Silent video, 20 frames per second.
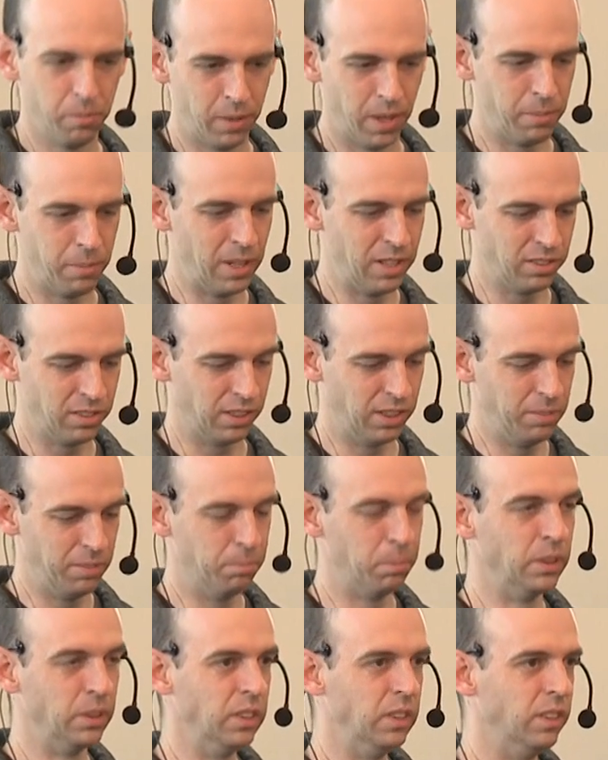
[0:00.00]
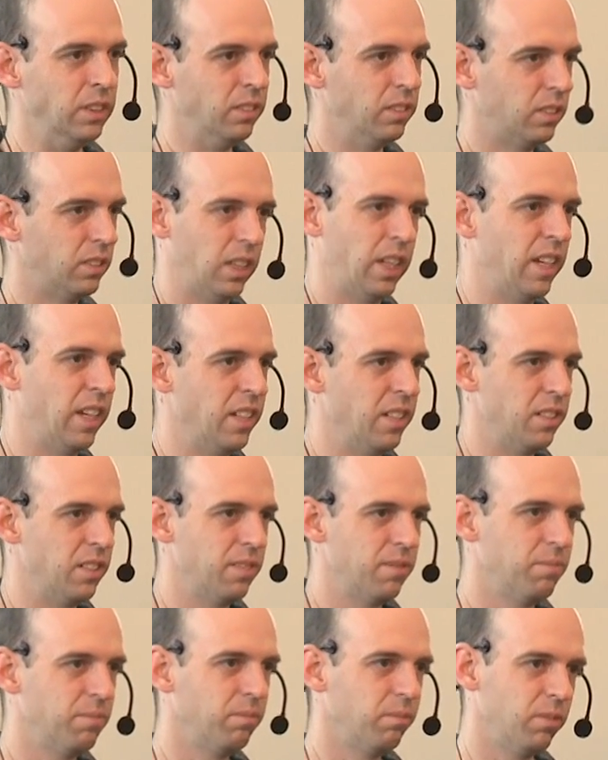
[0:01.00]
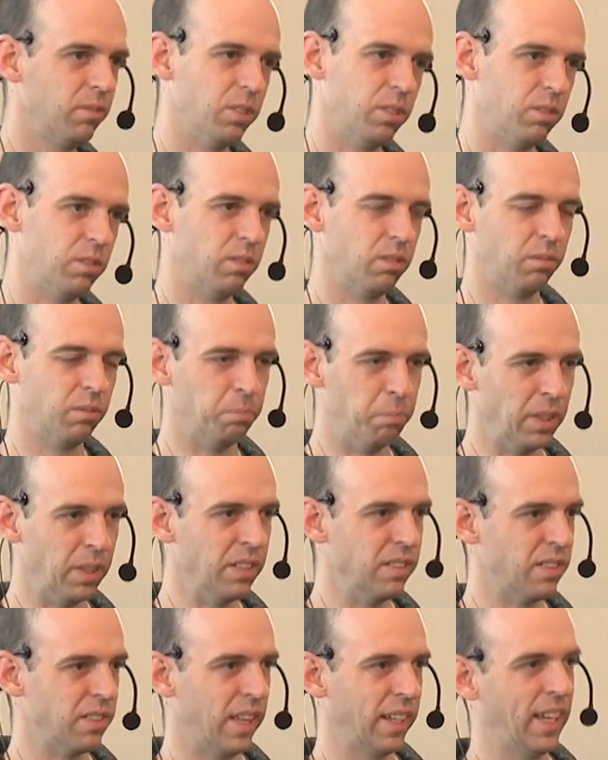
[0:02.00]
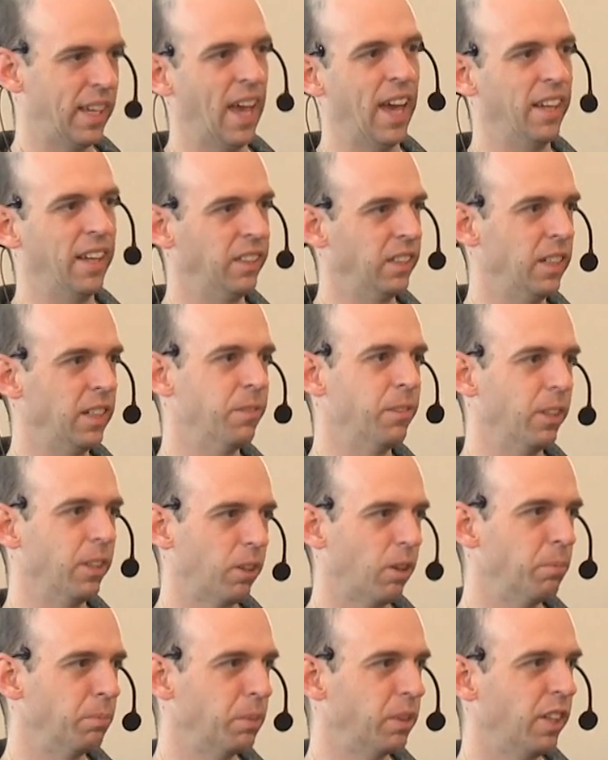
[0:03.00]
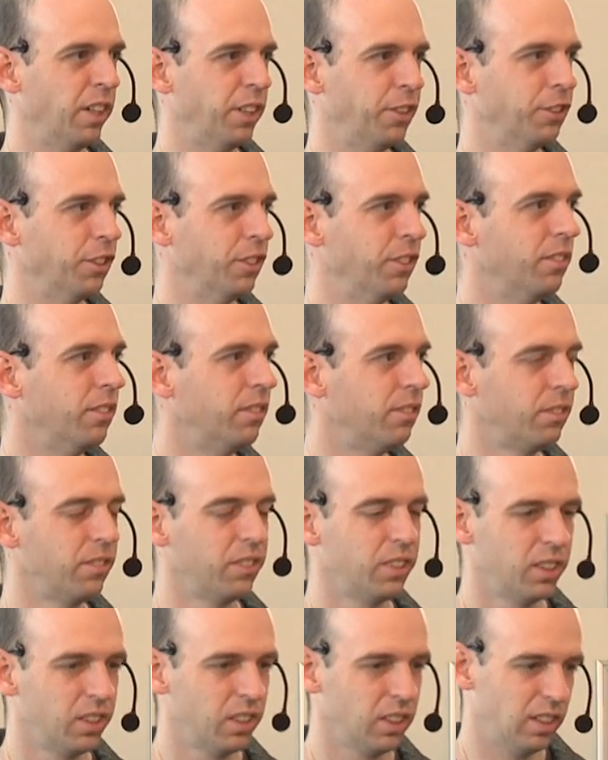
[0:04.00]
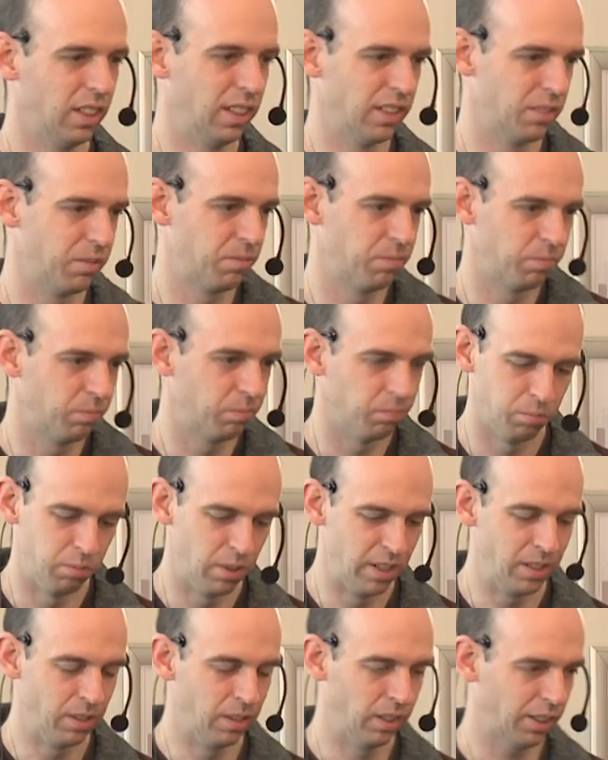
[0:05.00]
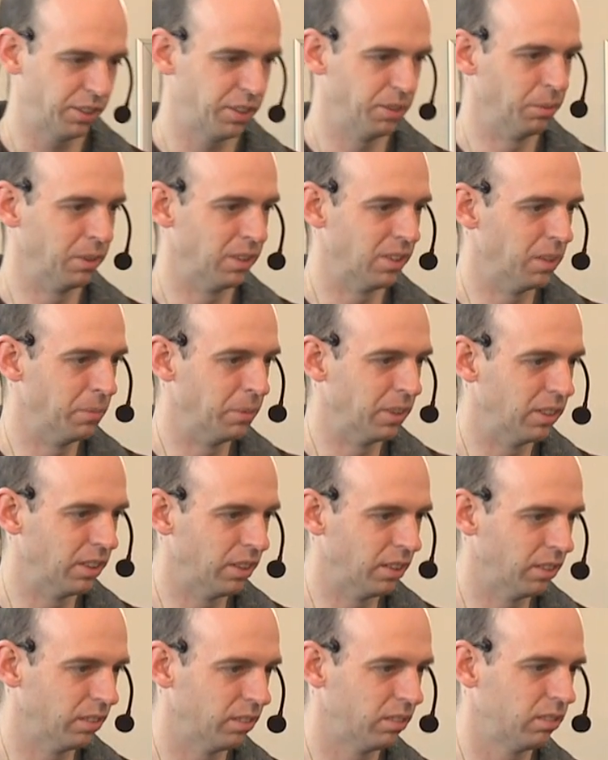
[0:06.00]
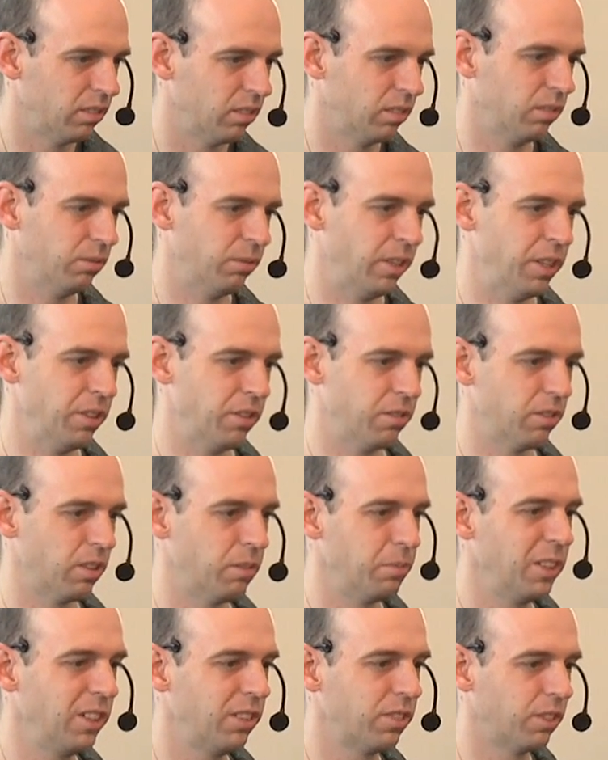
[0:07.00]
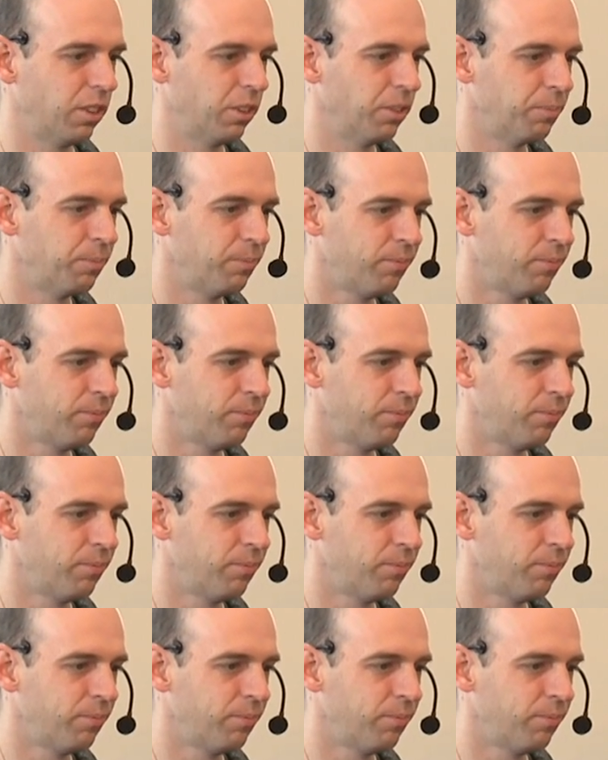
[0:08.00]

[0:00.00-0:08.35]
they basically build it as big as they can given the computation. That's really actually what's limiting radio astronomy. So